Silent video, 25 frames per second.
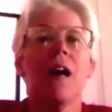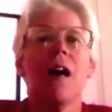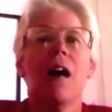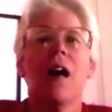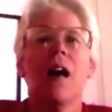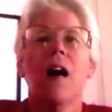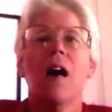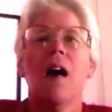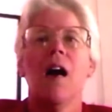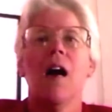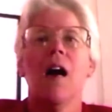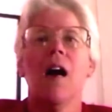
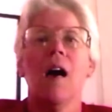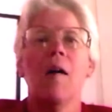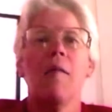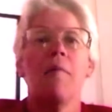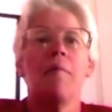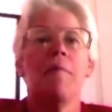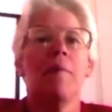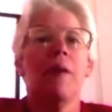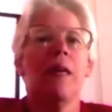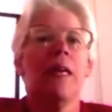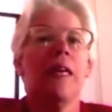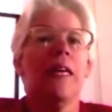Um,
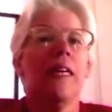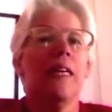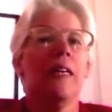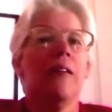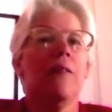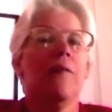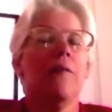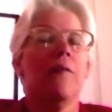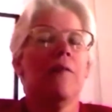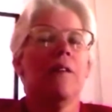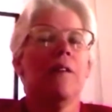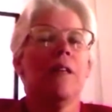he,
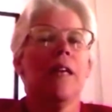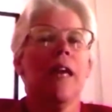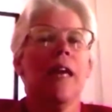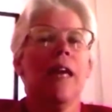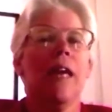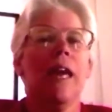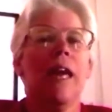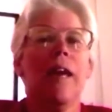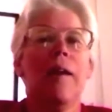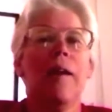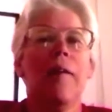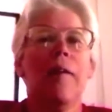he
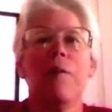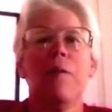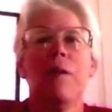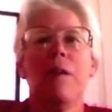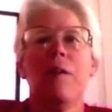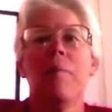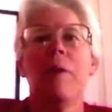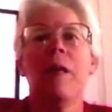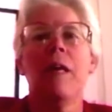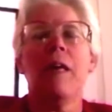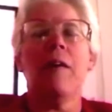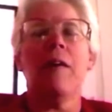he
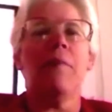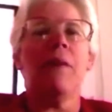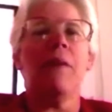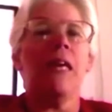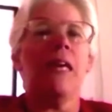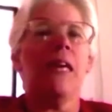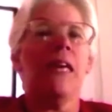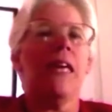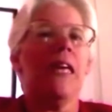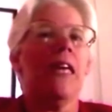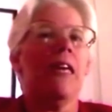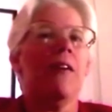would beat
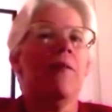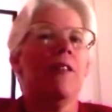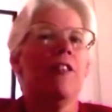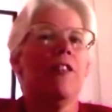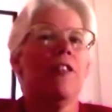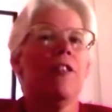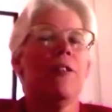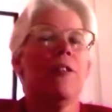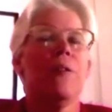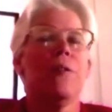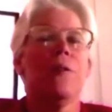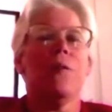me. He would
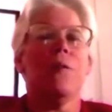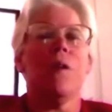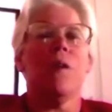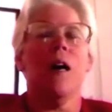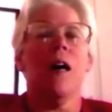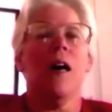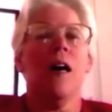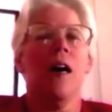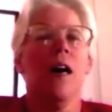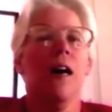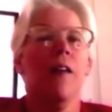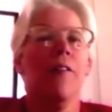do
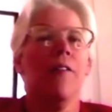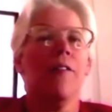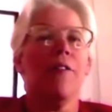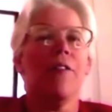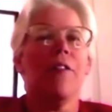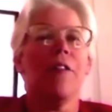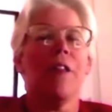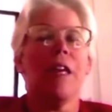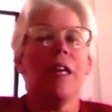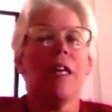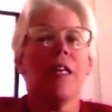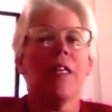other
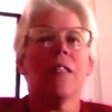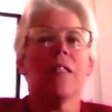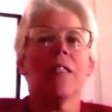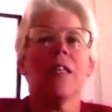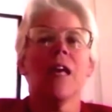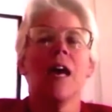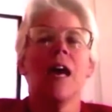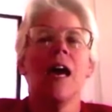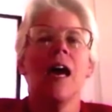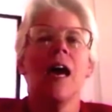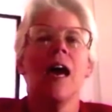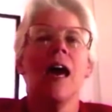things,
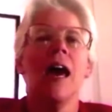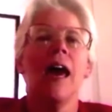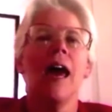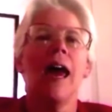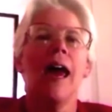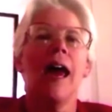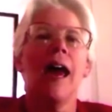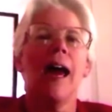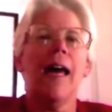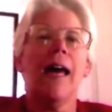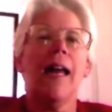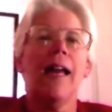and
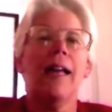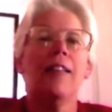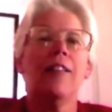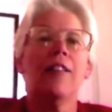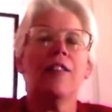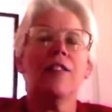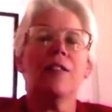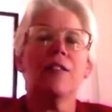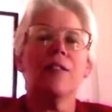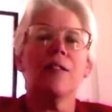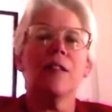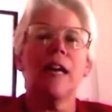I
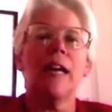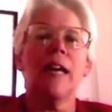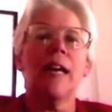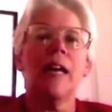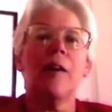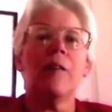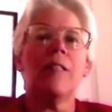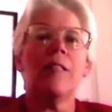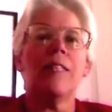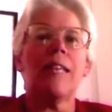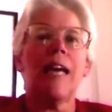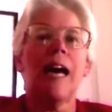just and I
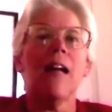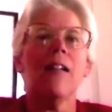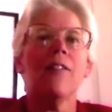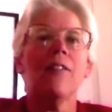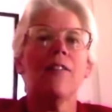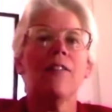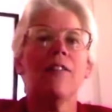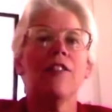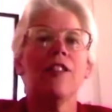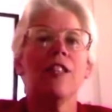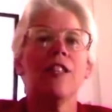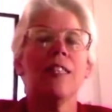would tell her,
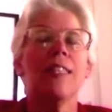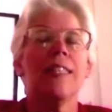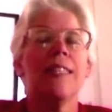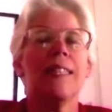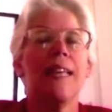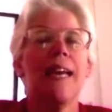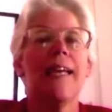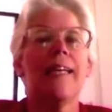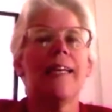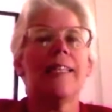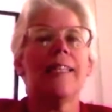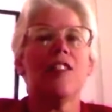and she'd say,
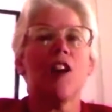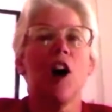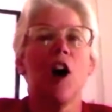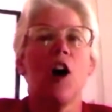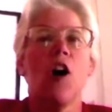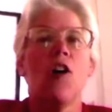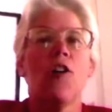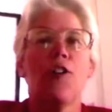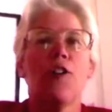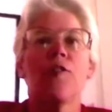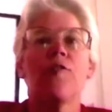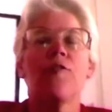"It's all
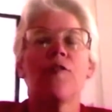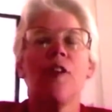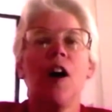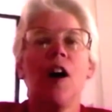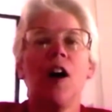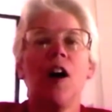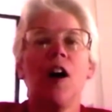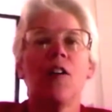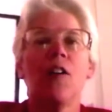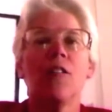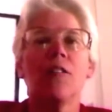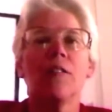your
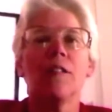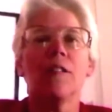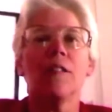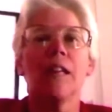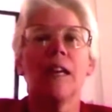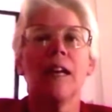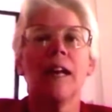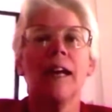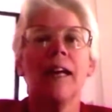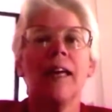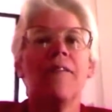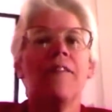fault." And
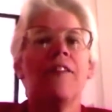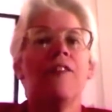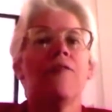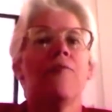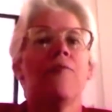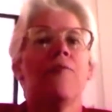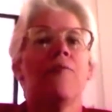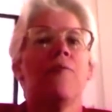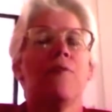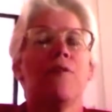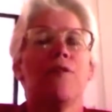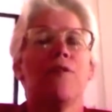I even
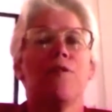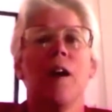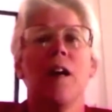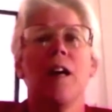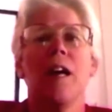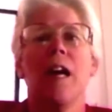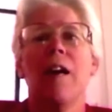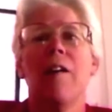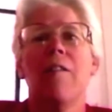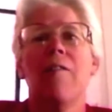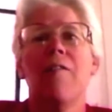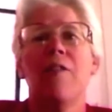tried.
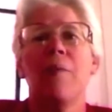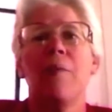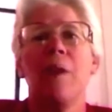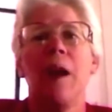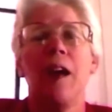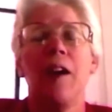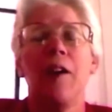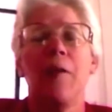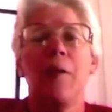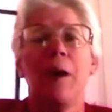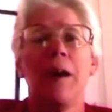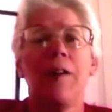I even
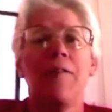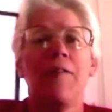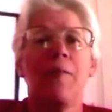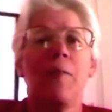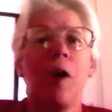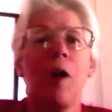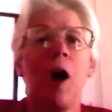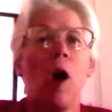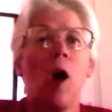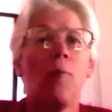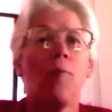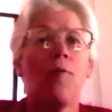ran away from
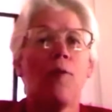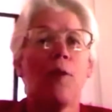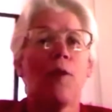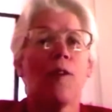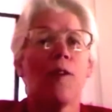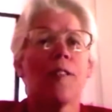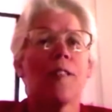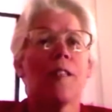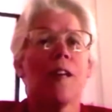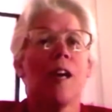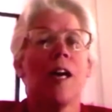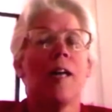home four
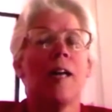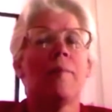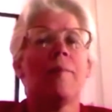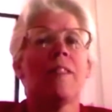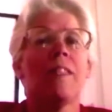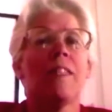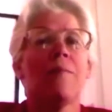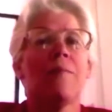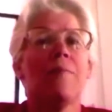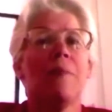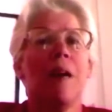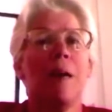times,
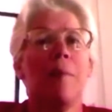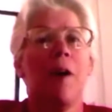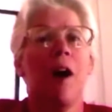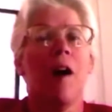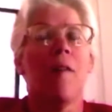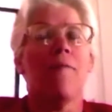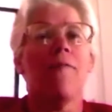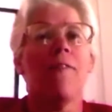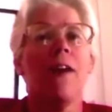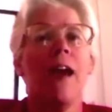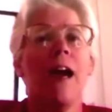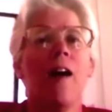and my
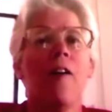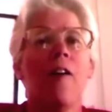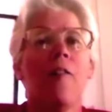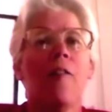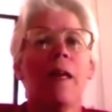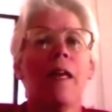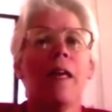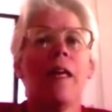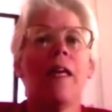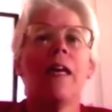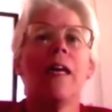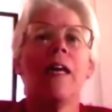mom found
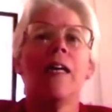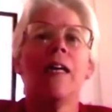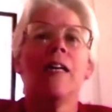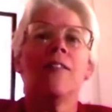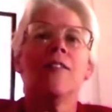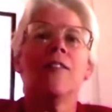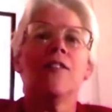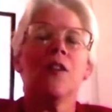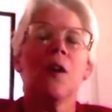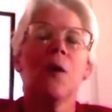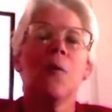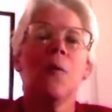me.
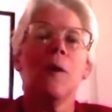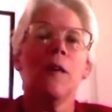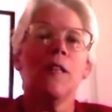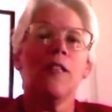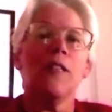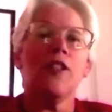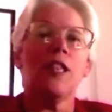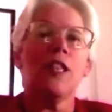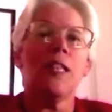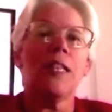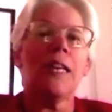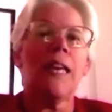So when
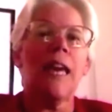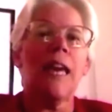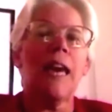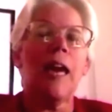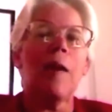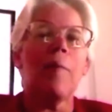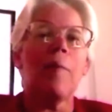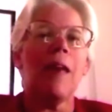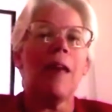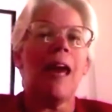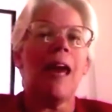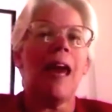she
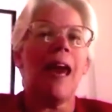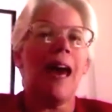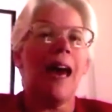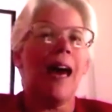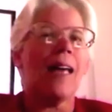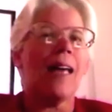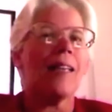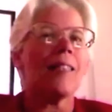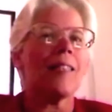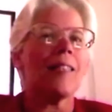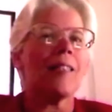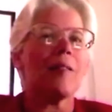came and
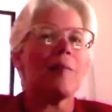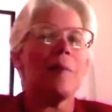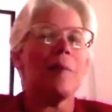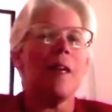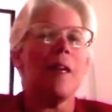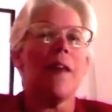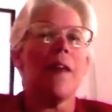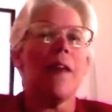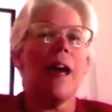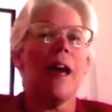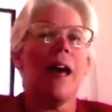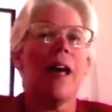asked me
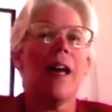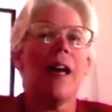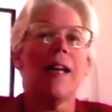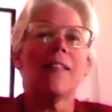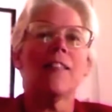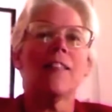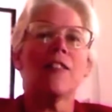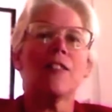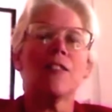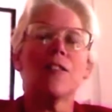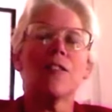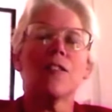that, I
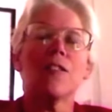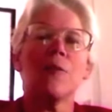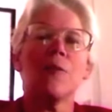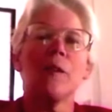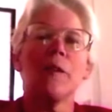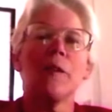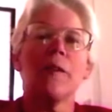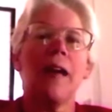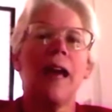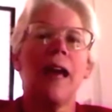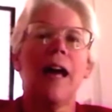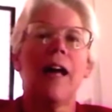just looked right
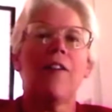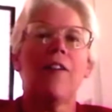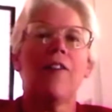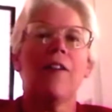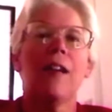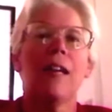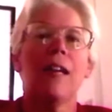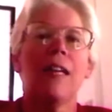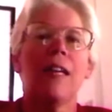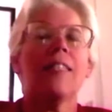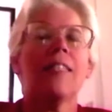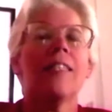at her and
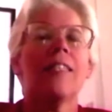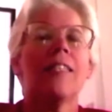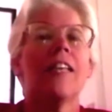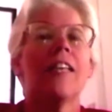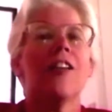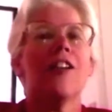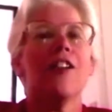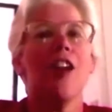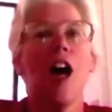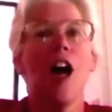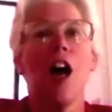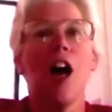I said,
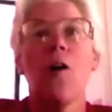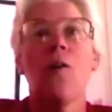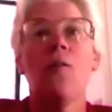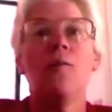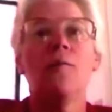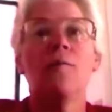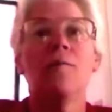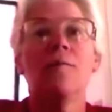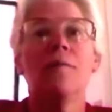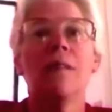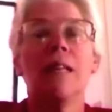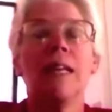"No,
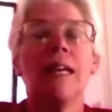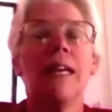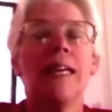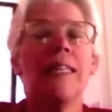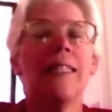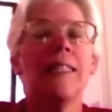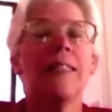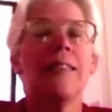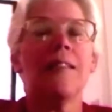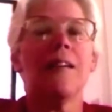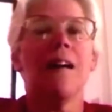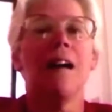
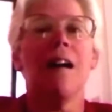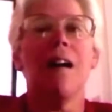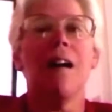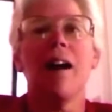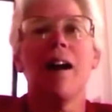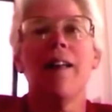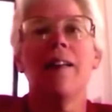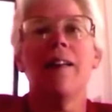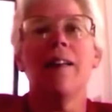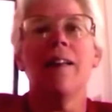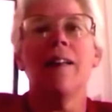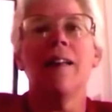he's not,"
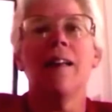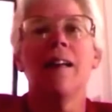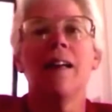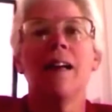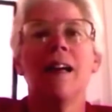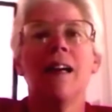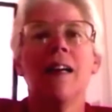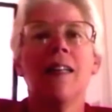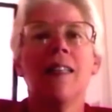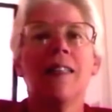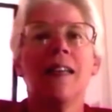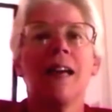
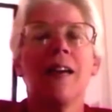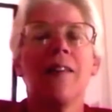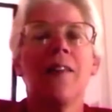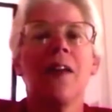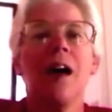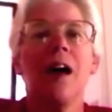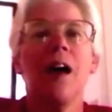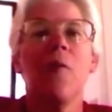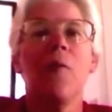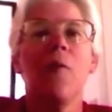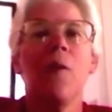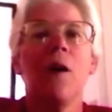because I
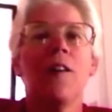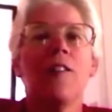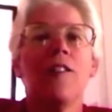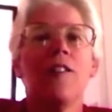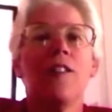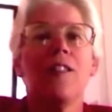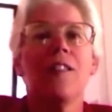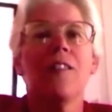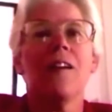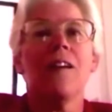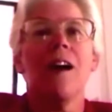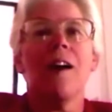thought, well,
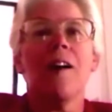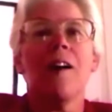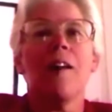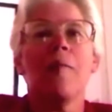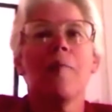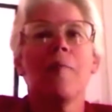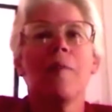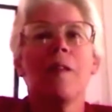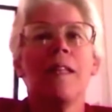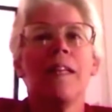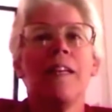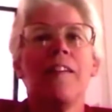she's not going to
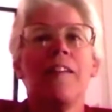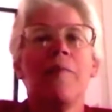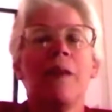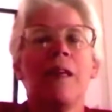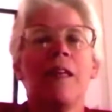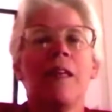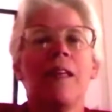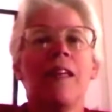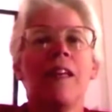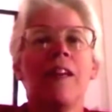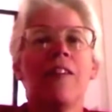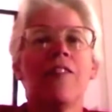believe me.
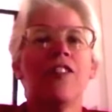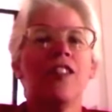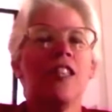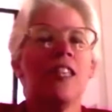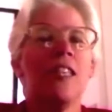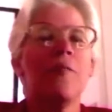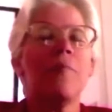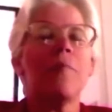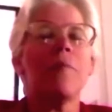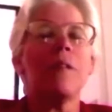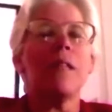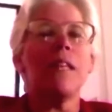You know, she
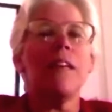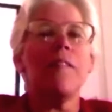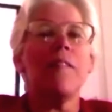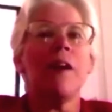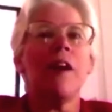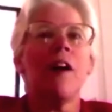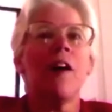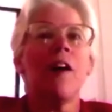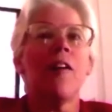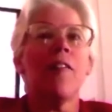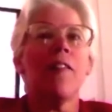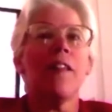didn't believe me
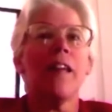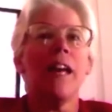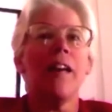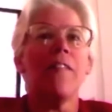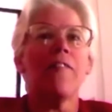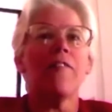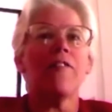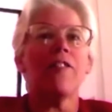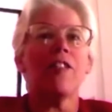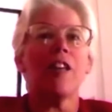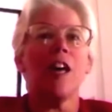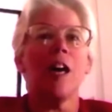all the other
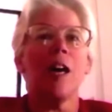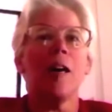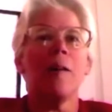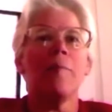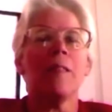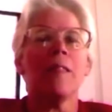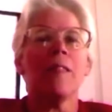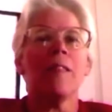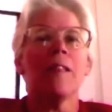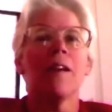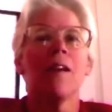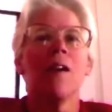
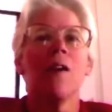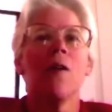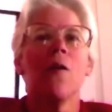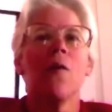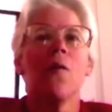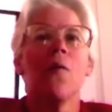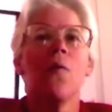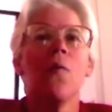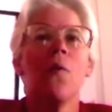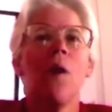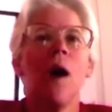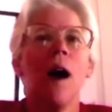times.
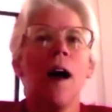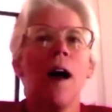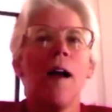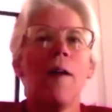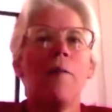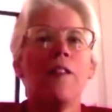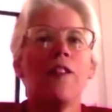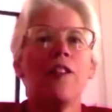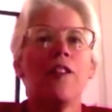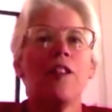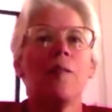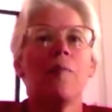Why would
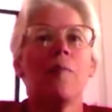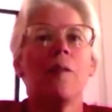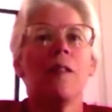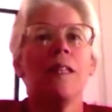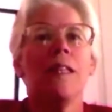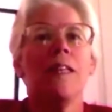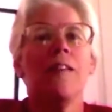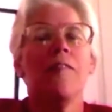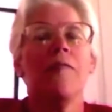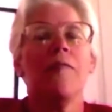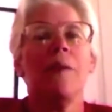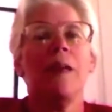she
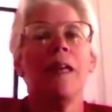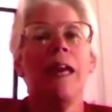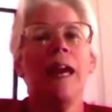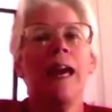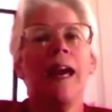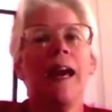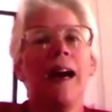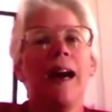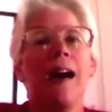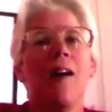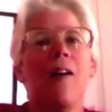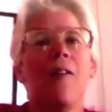believe me now?